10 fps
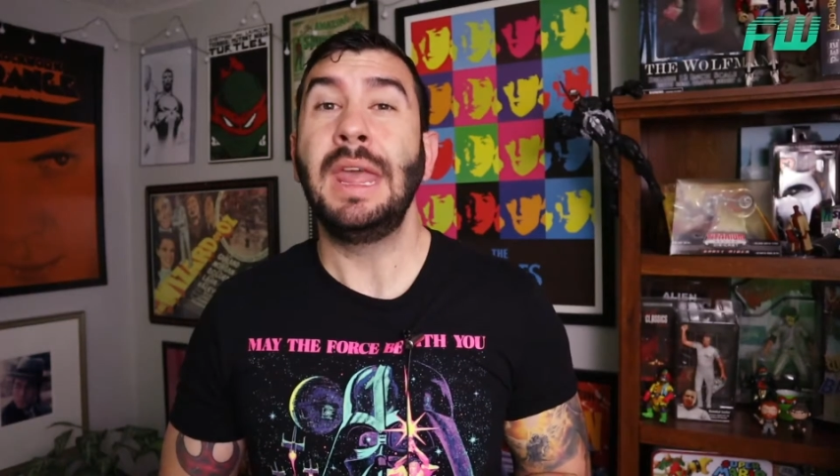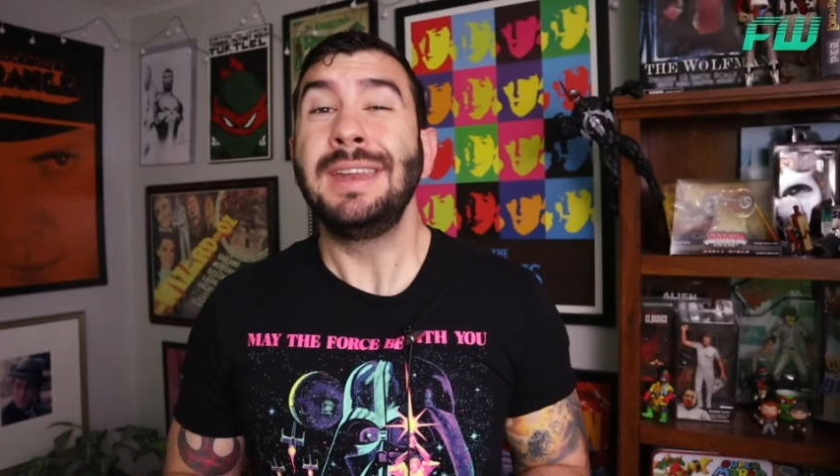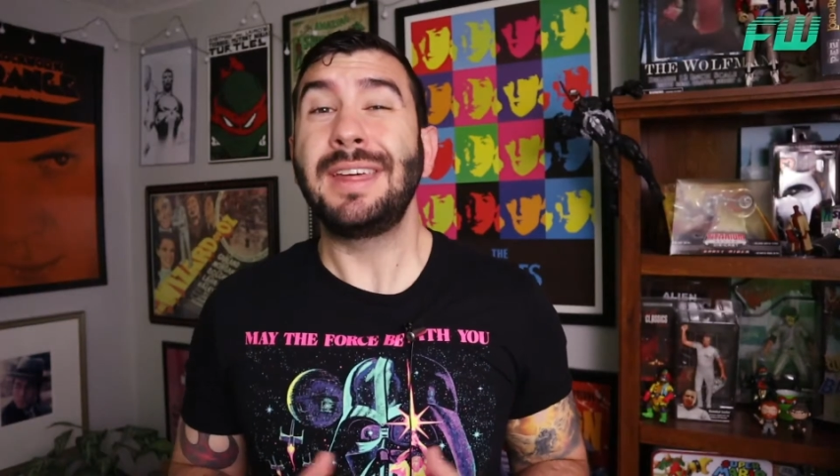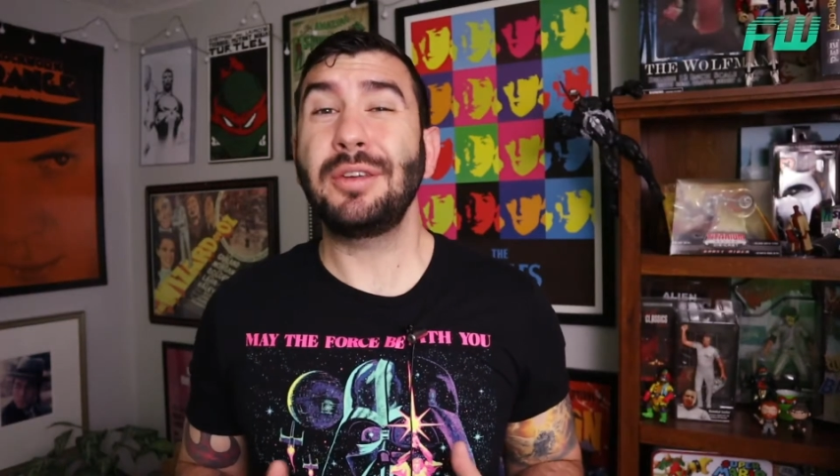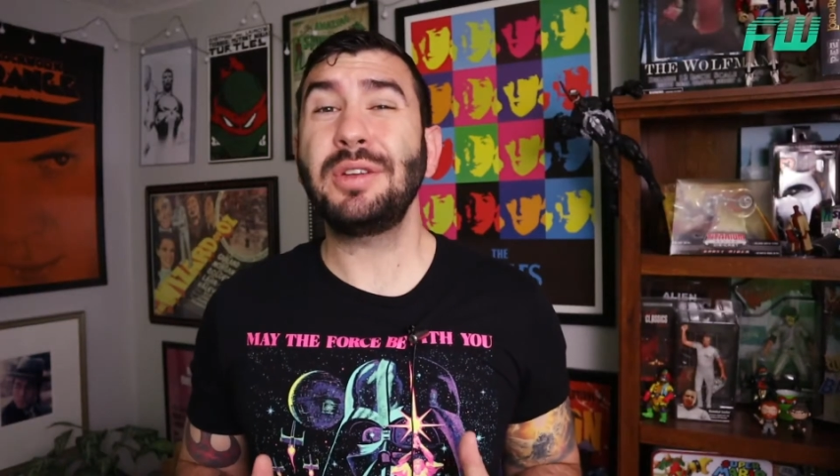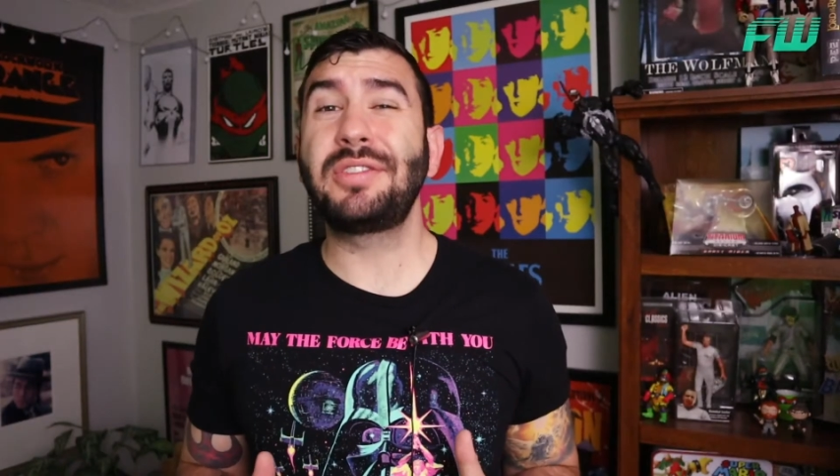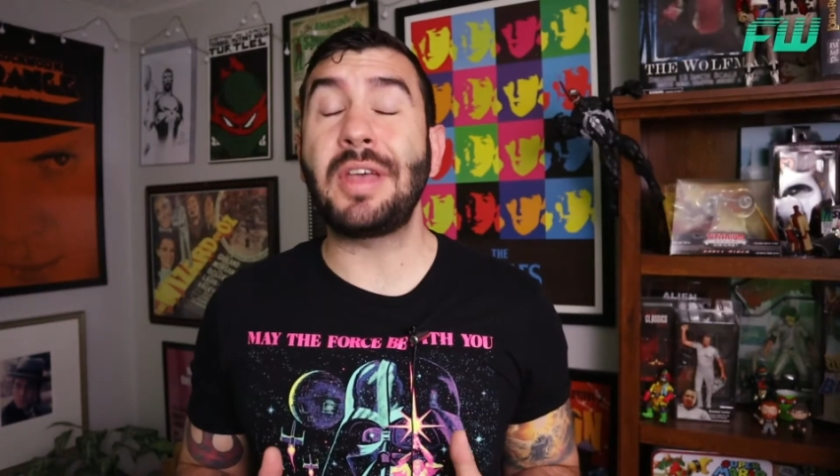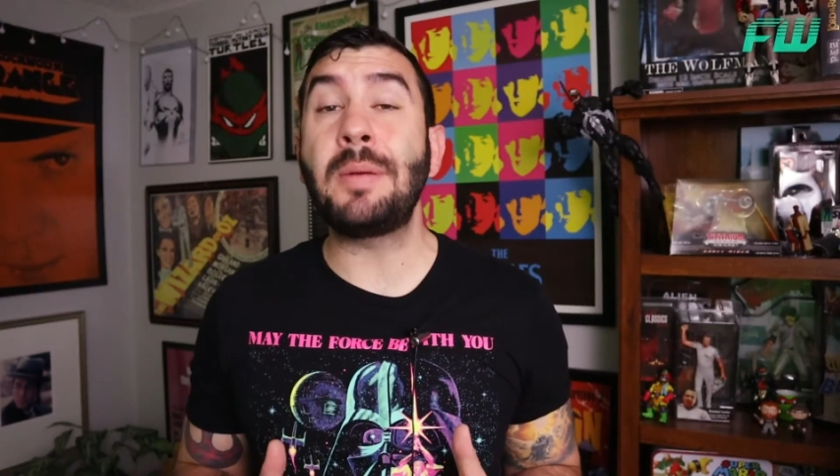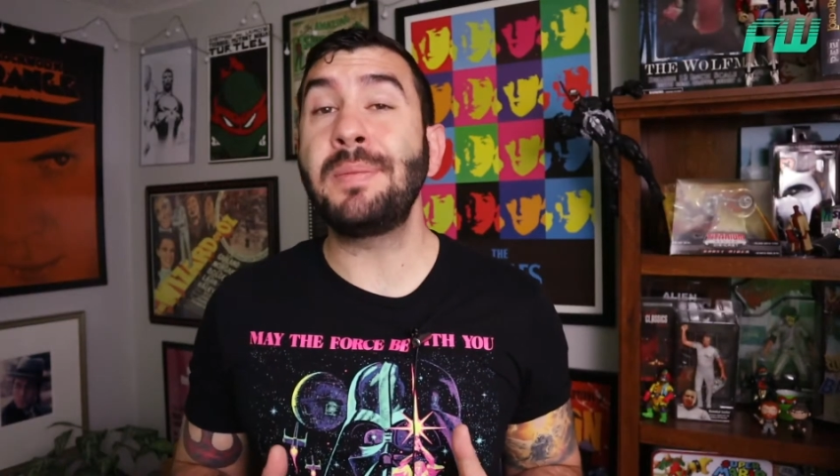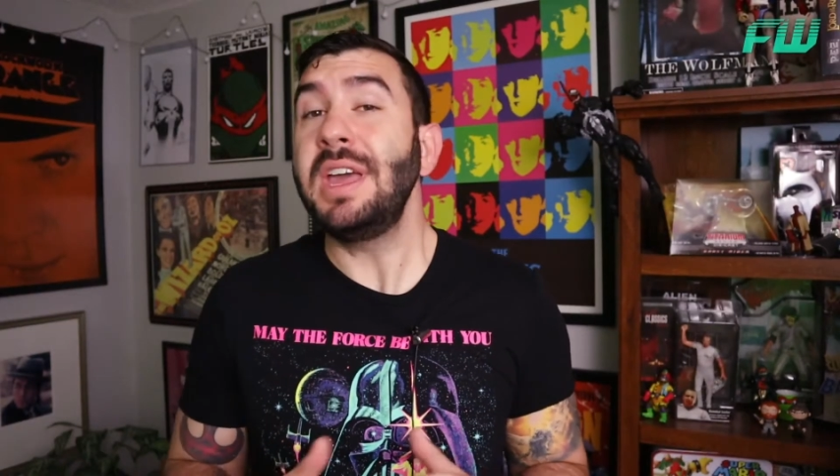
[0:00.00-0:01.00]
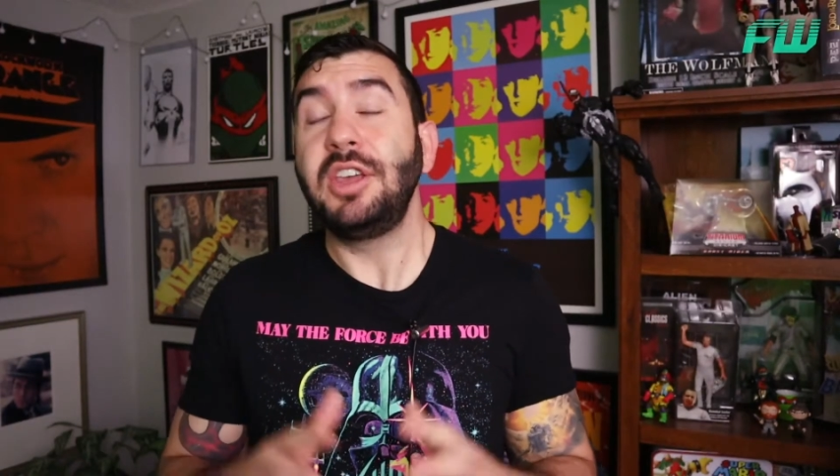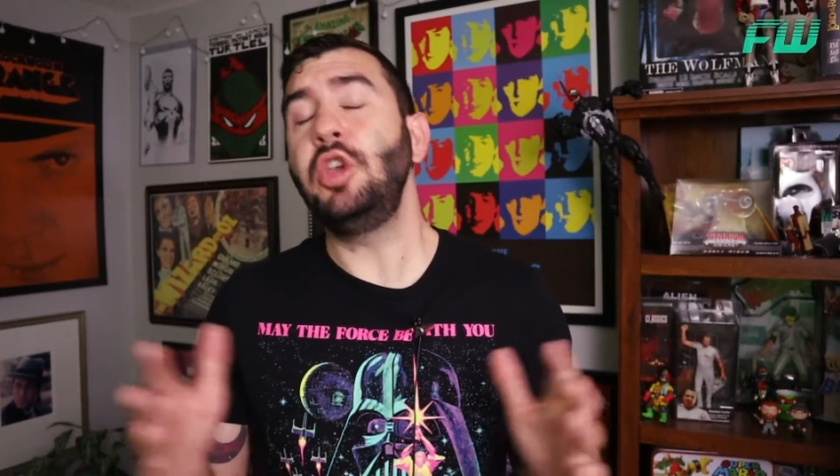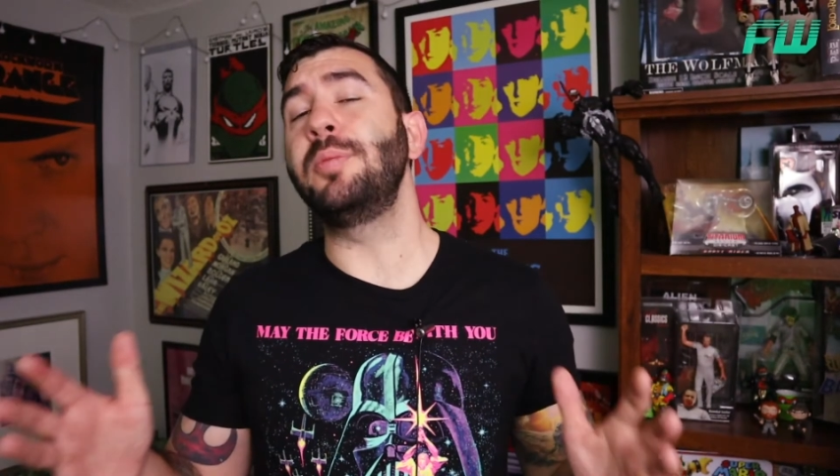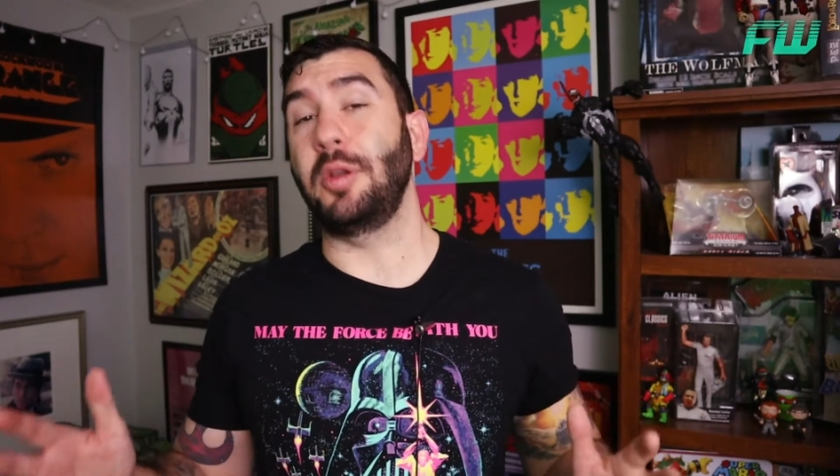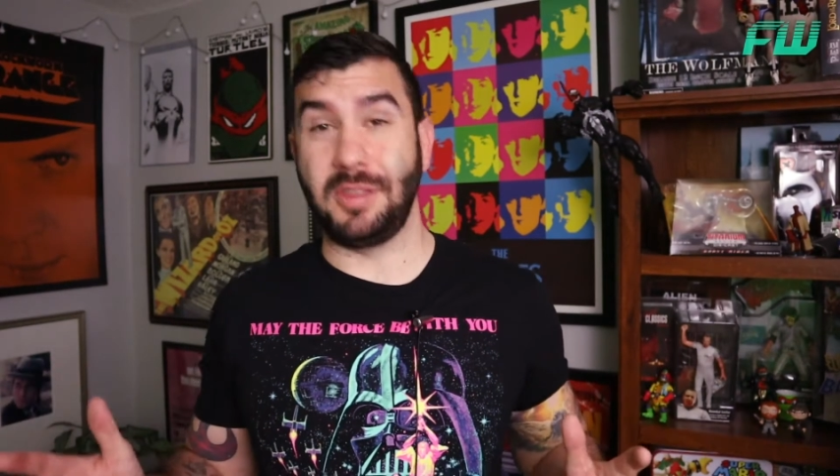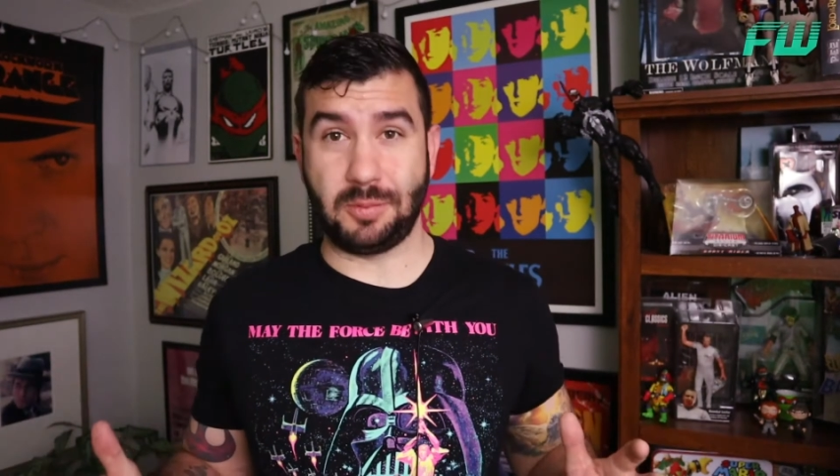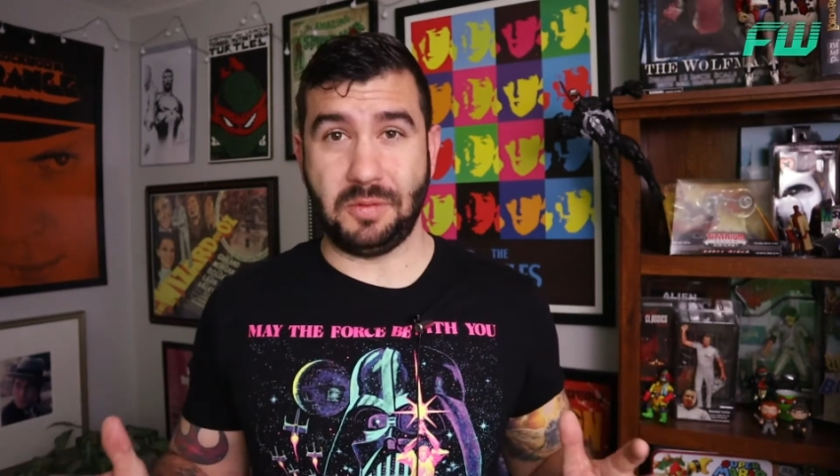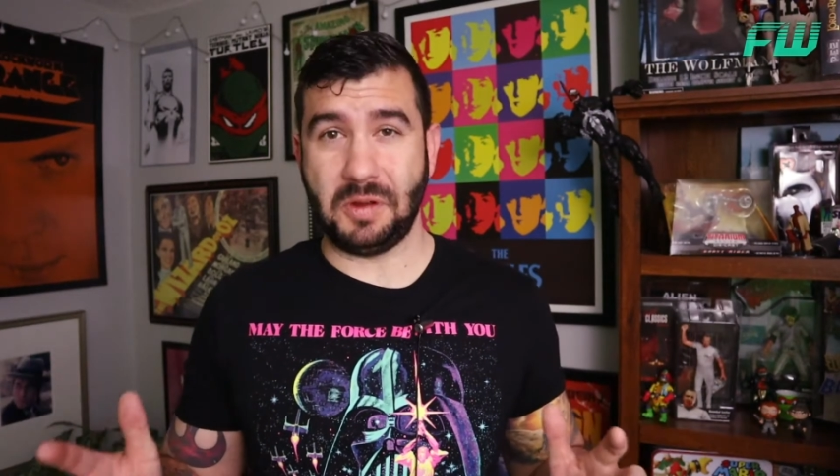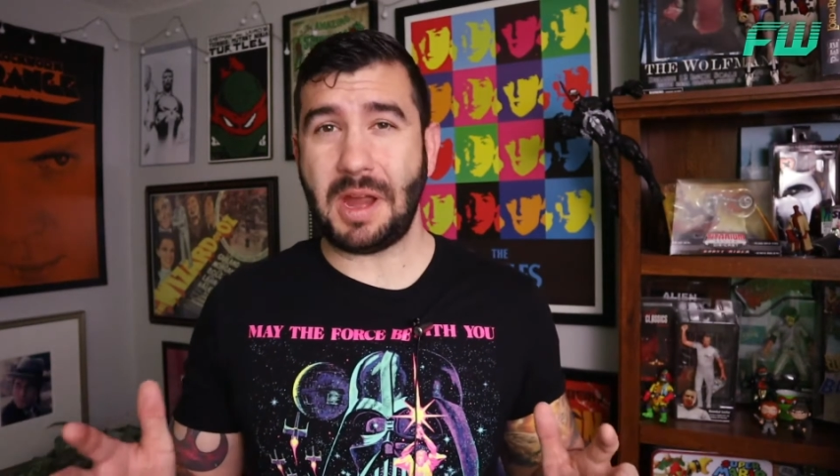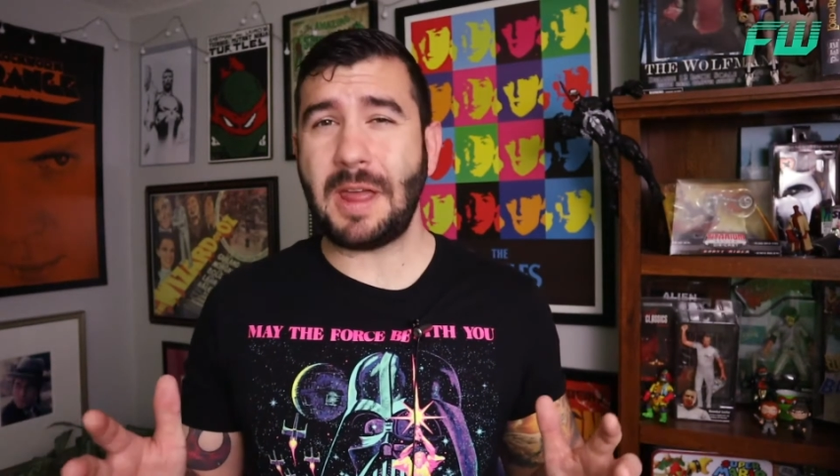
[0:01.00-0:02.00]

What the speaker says: Now there is some humor in this movie, right?